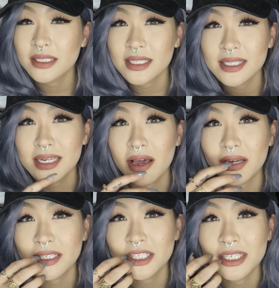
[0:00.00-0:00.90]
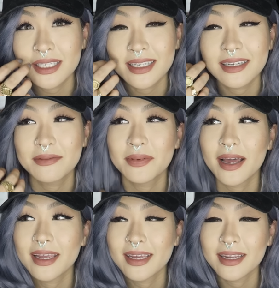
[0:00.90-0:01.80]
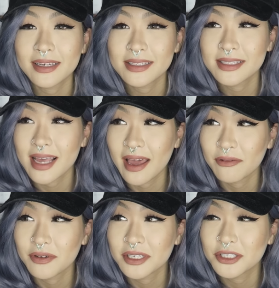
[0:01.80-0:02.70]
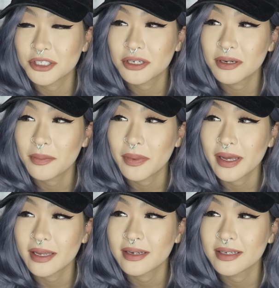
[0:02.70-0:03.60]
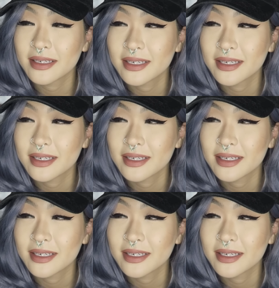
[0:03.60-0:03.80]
Just now I cheated by eating a sandwich, but